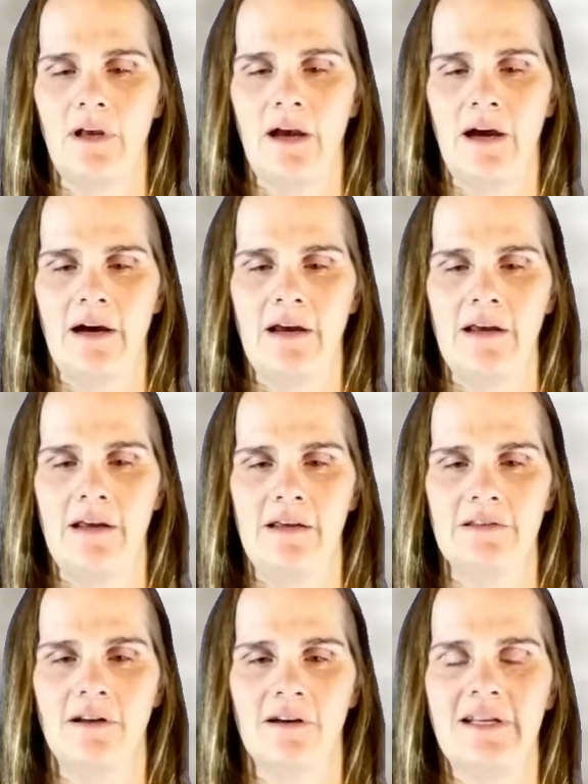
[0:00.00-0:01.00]
I, as
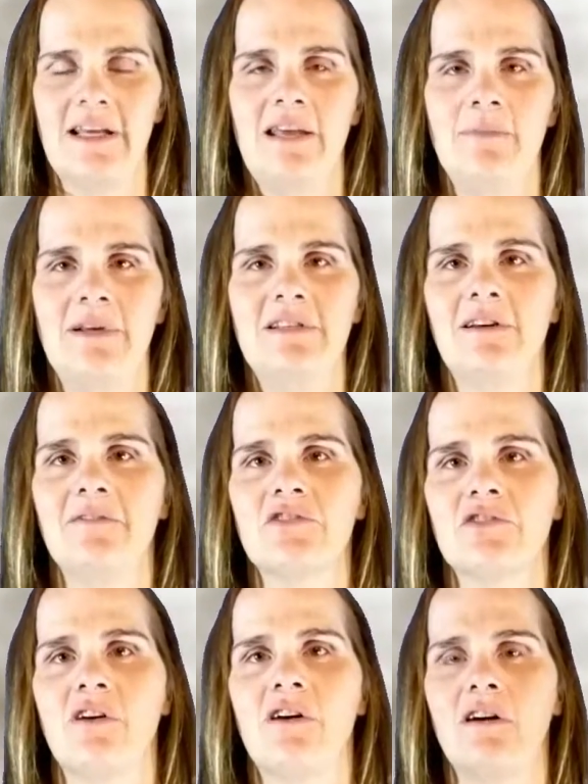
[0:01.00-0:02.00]
long as I keep myself
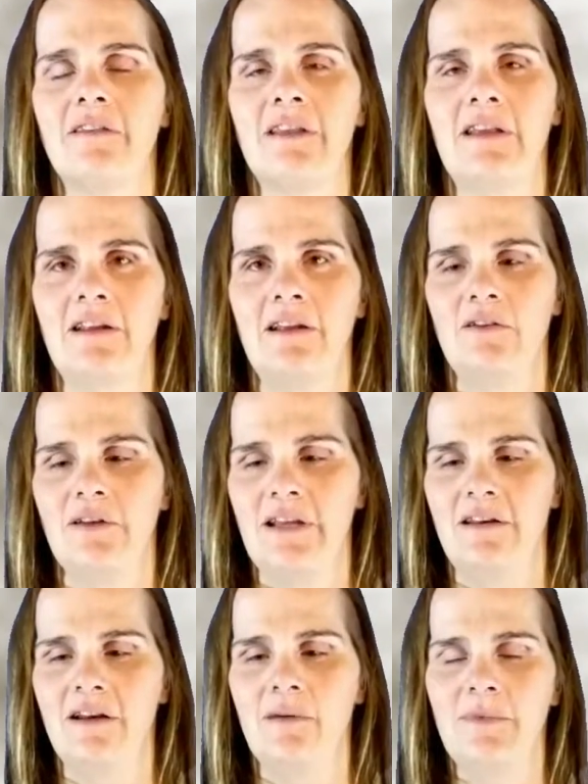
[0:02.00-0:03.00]
strong, then I don't get
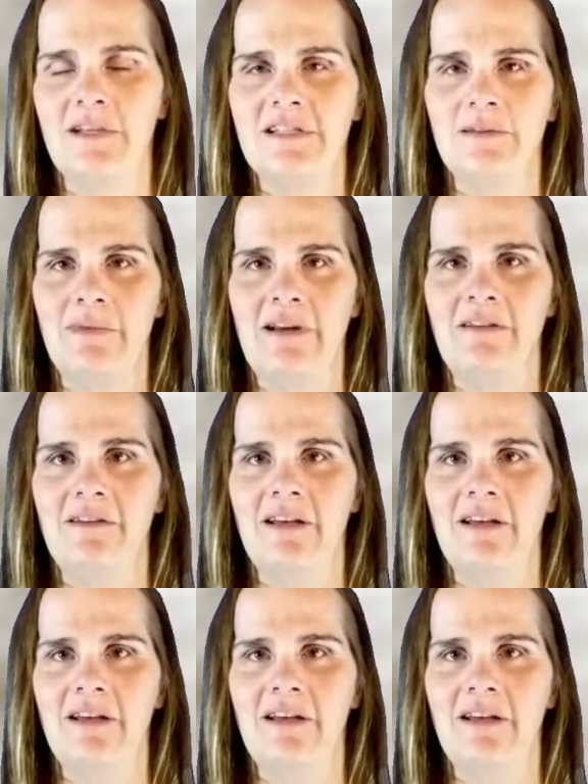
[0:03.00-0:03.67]
numbness in my